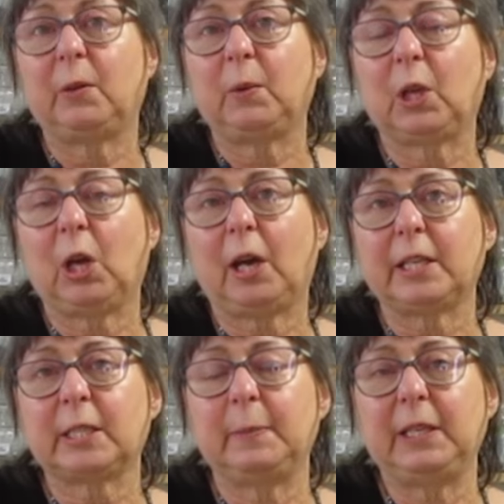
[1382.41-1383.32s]
it would
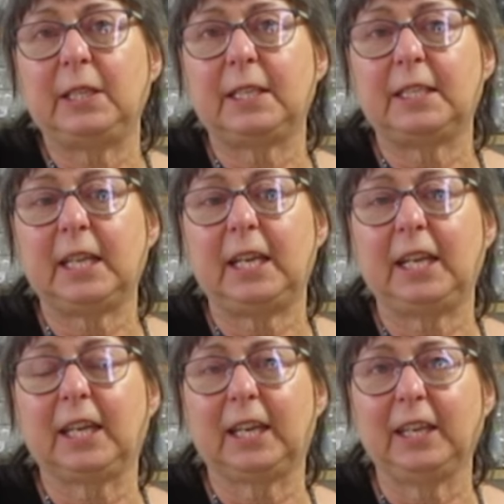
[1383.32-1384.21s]
cost me to
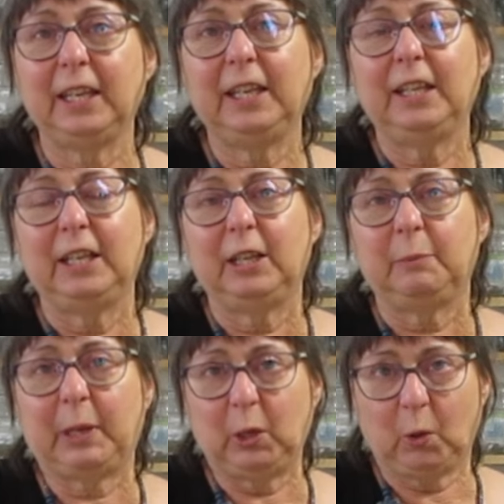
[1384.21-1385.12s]
take
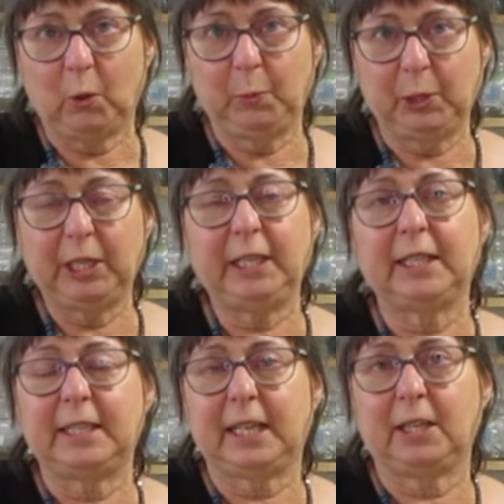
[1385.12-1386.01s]
my old Bernina
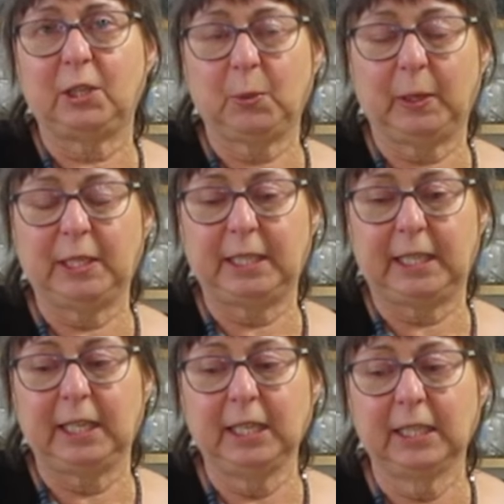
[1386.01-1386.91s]

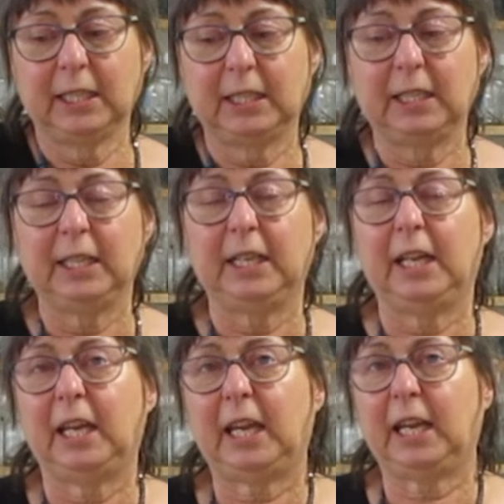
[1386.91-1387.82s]
1020
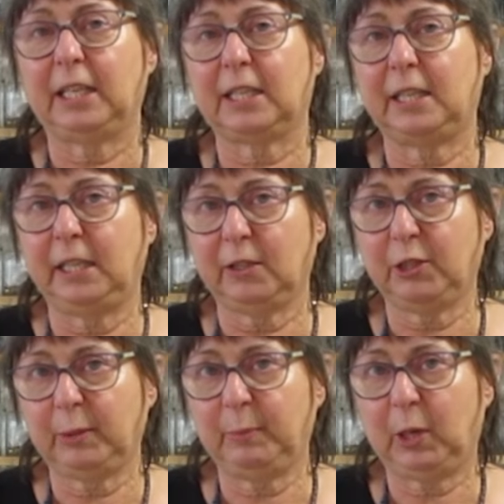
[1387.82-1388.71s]
and steal
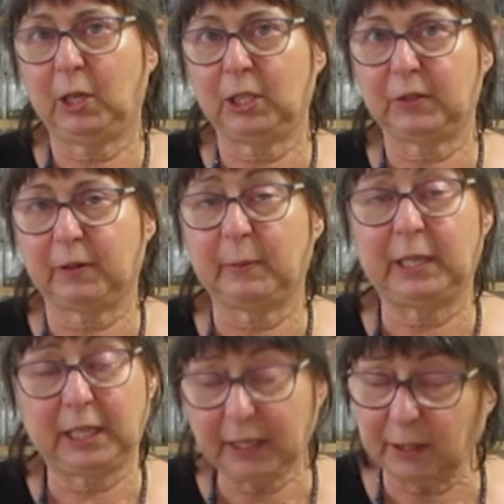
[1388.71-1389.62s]
some parts from
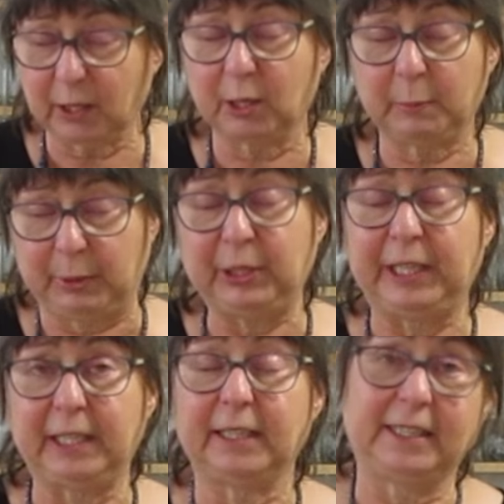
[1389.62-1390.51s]
another
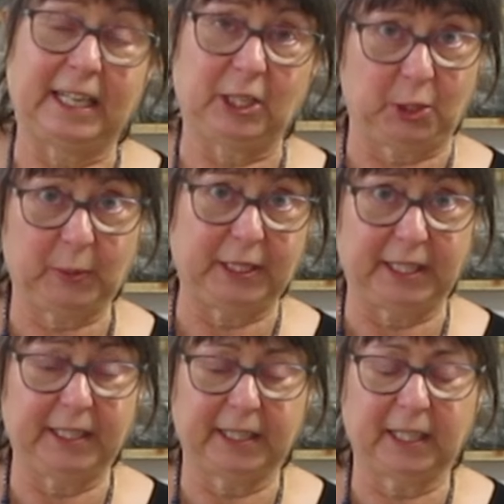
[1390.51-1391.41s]
Bernina
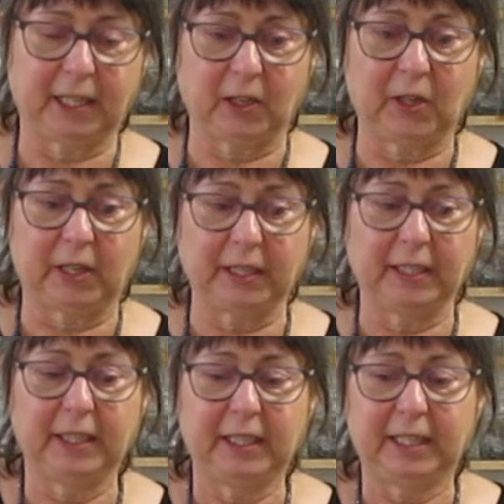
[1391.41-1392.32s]
1020 that I got
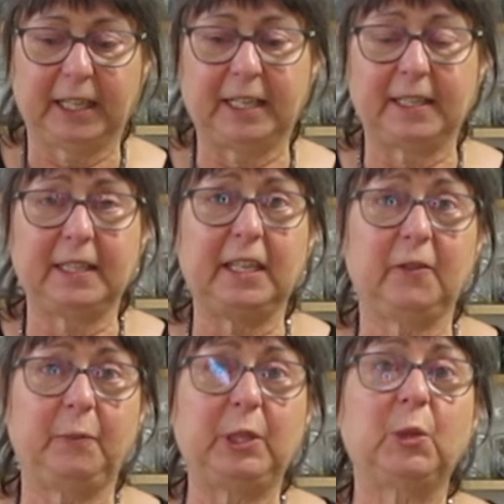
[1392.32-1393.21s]
and see
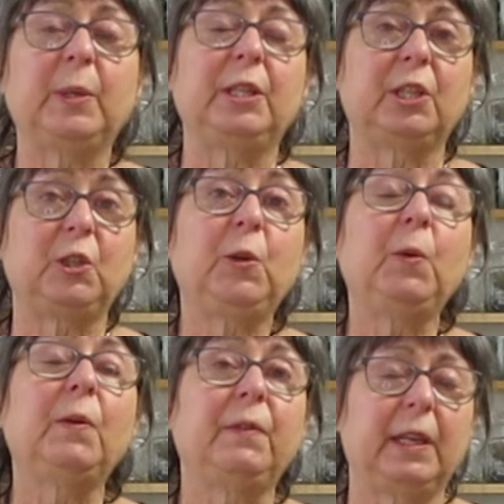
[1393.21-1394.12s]
if between the
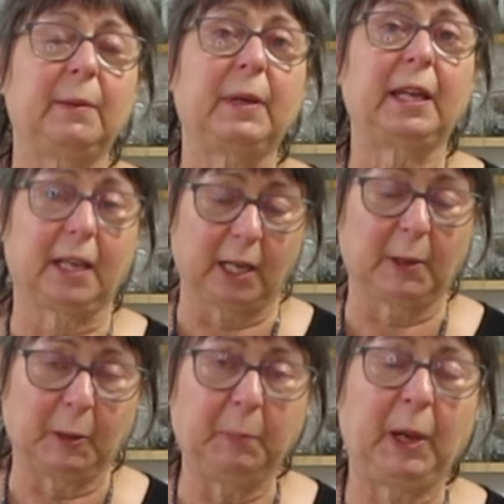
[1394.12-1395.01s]
two of them I can
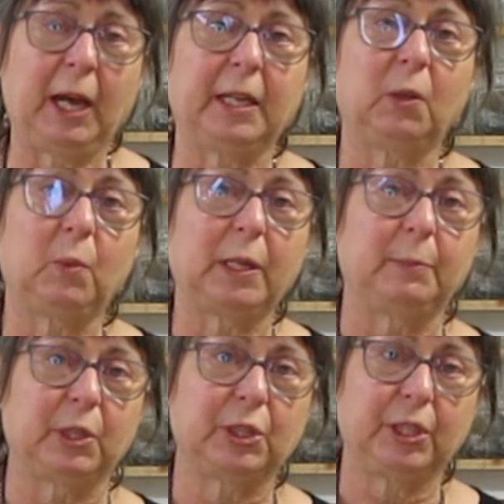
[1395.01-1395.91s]
compile one
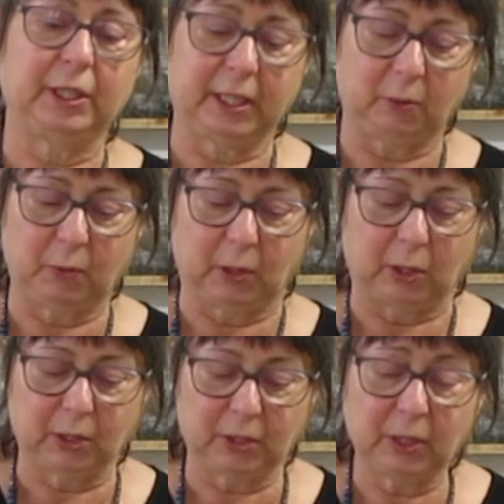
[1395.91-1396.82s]
machine that
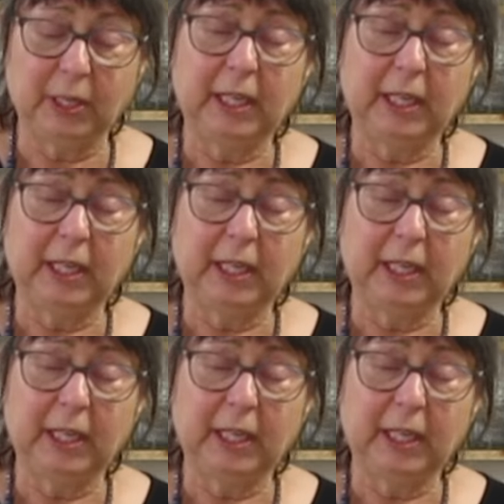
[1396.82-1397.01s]
works.